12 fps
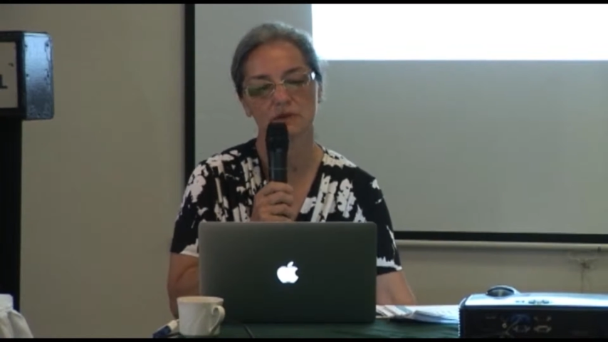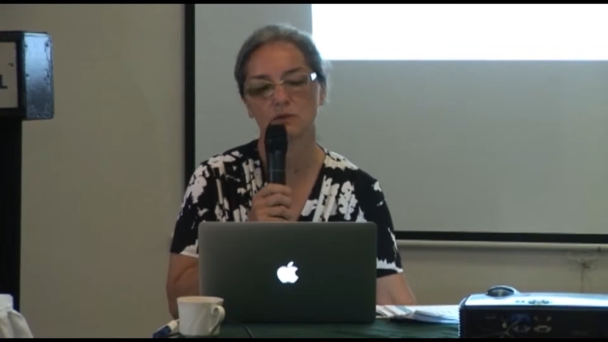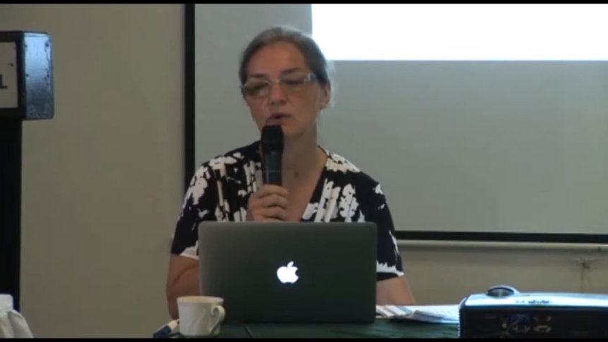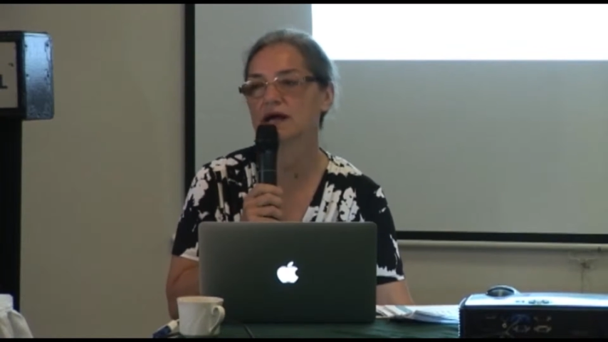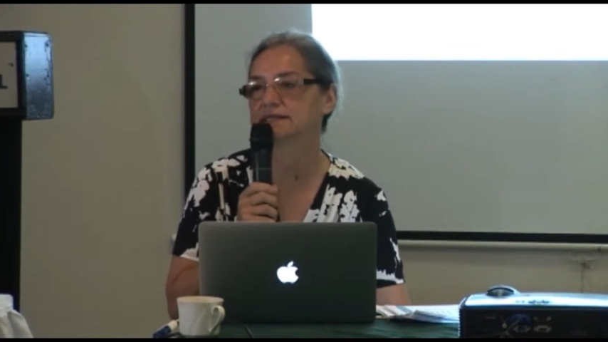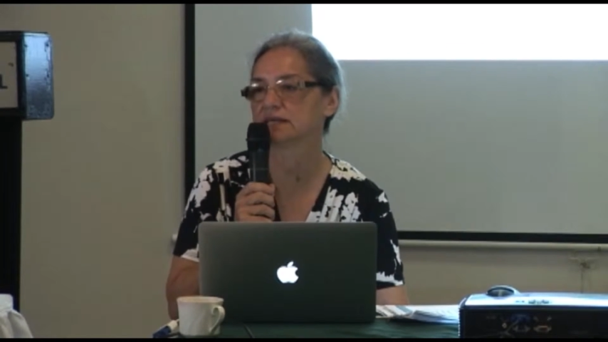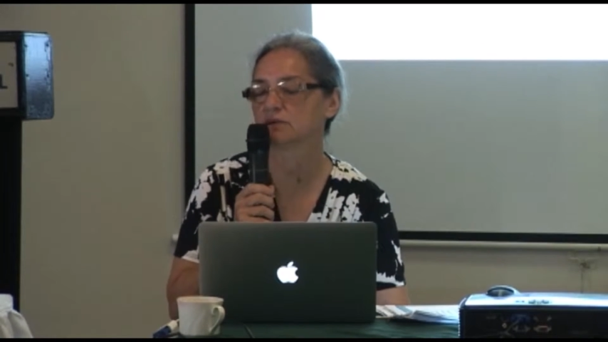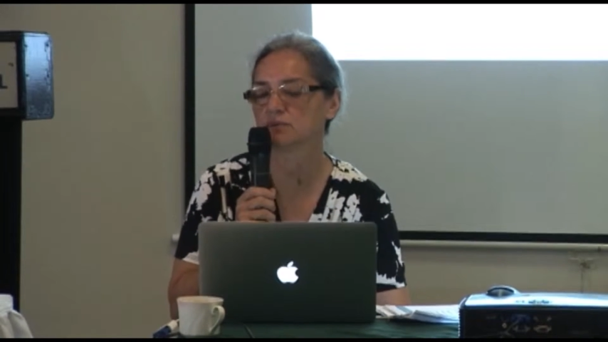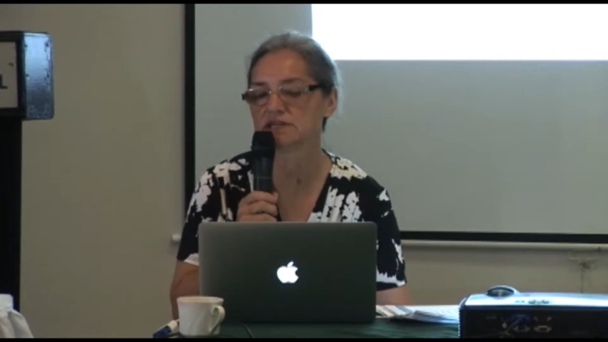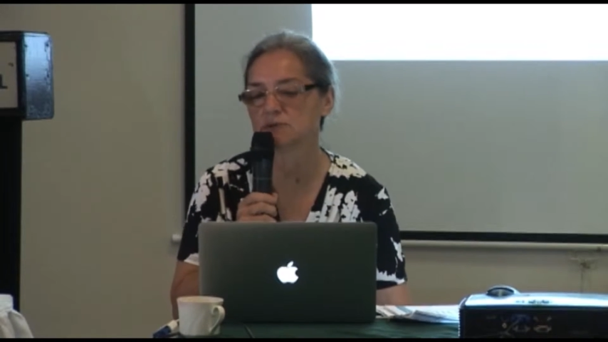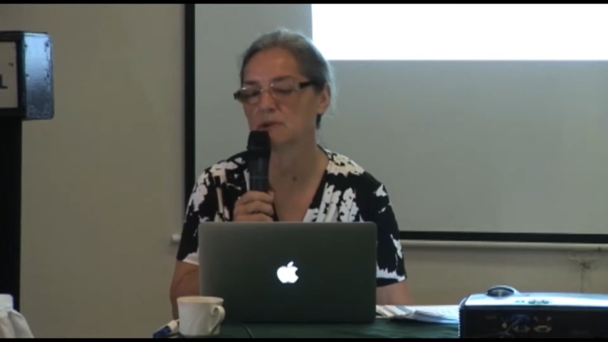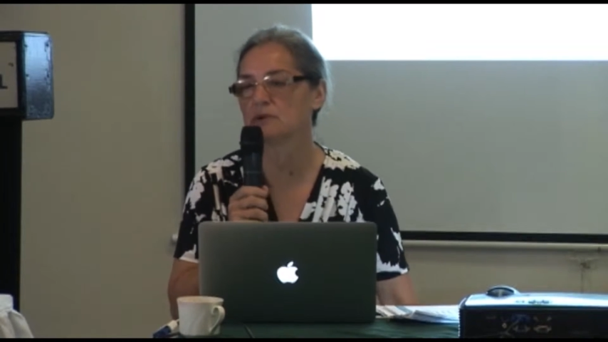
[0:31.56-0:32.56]
ways in
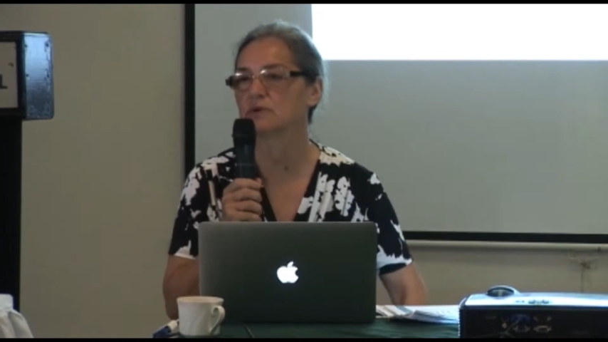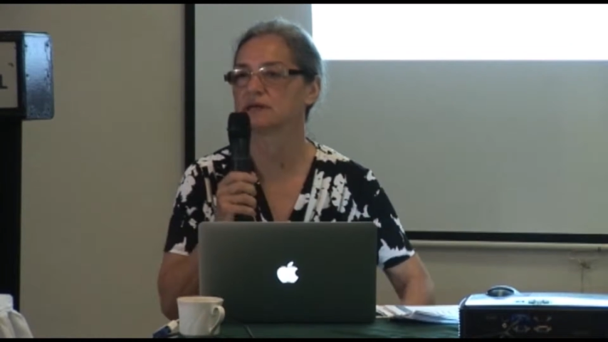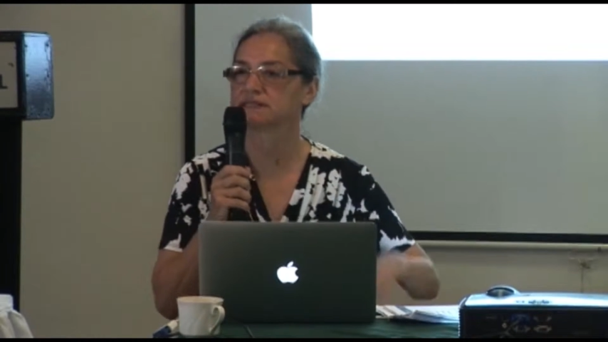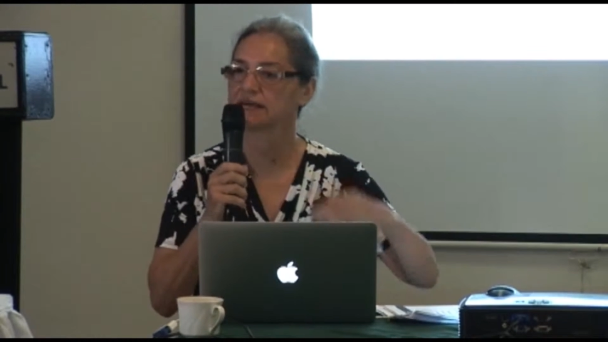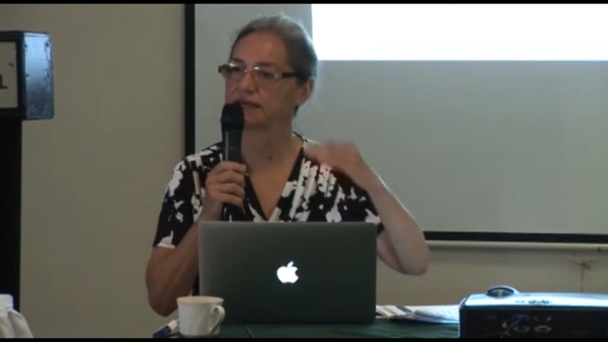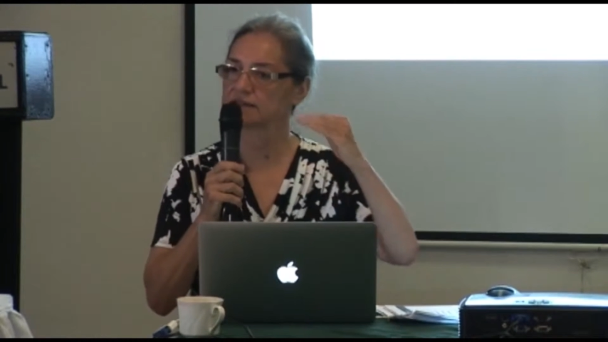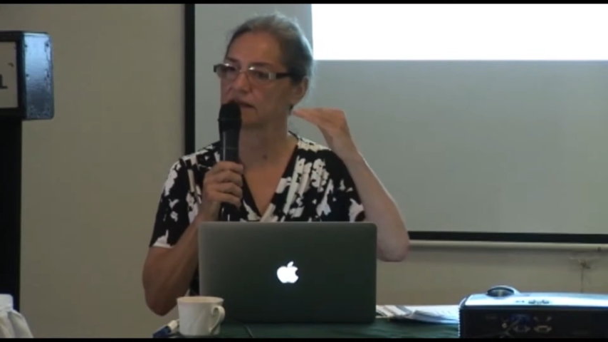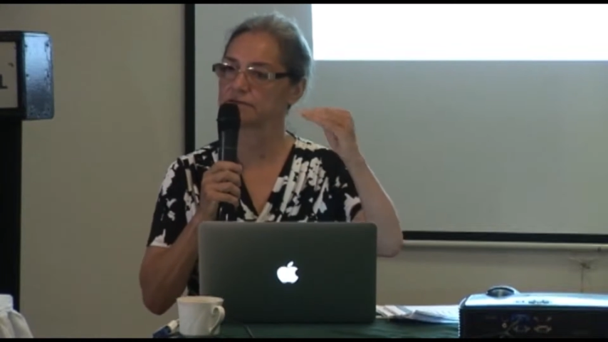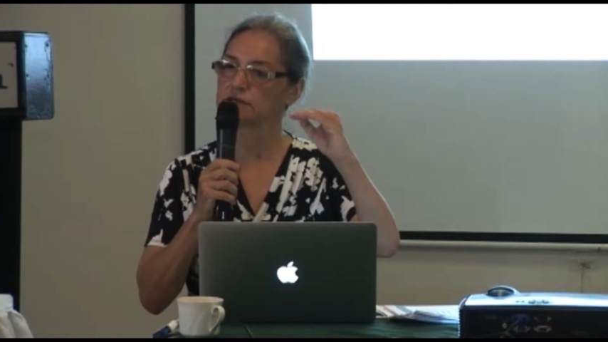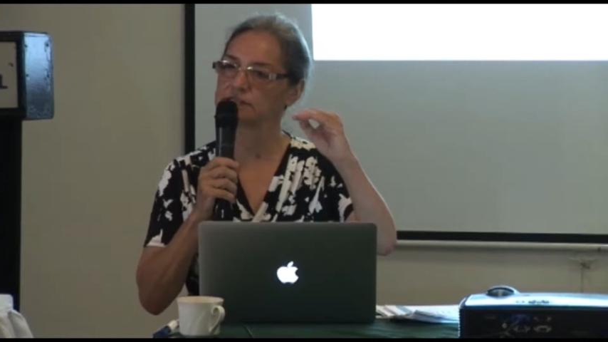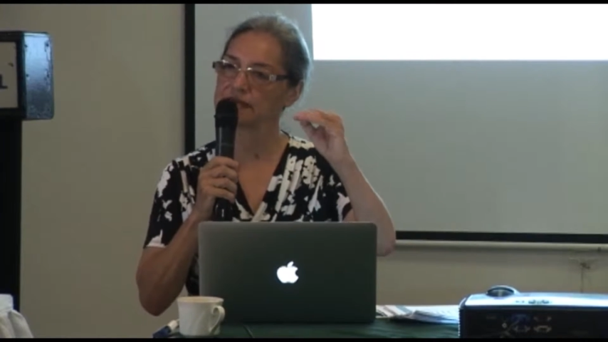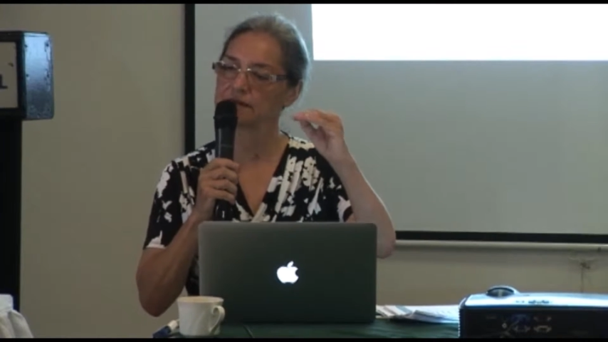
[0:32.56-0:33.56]
which you might want to take that
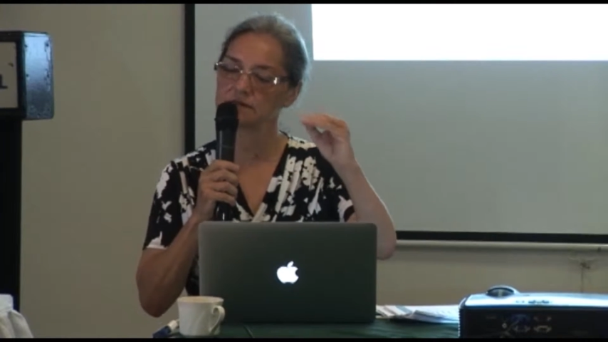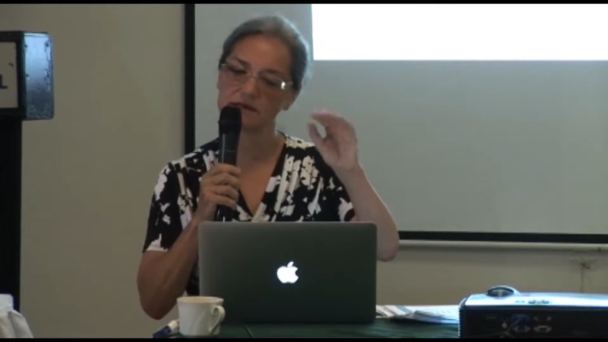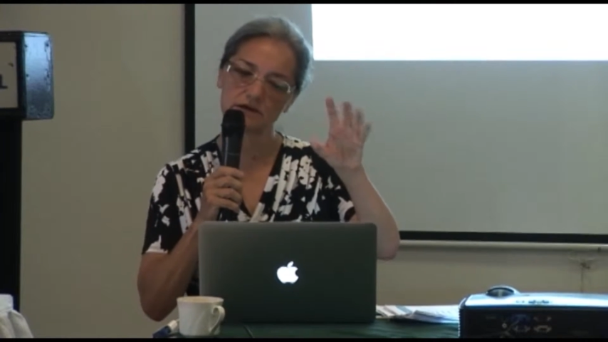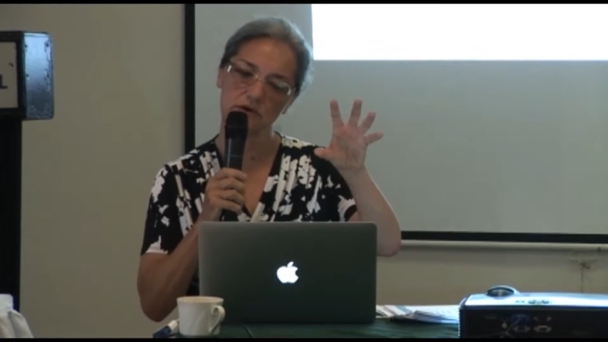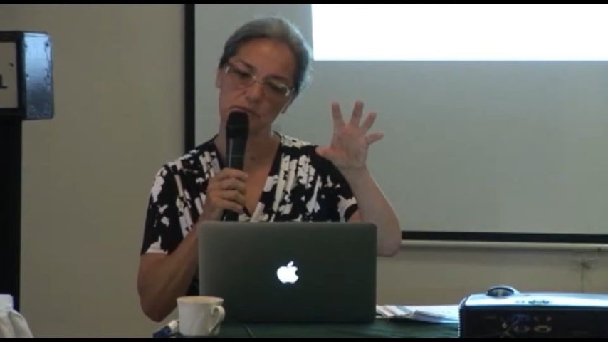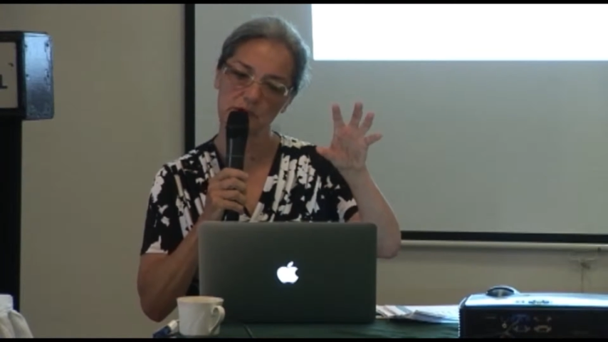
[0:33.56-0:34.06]
first analytical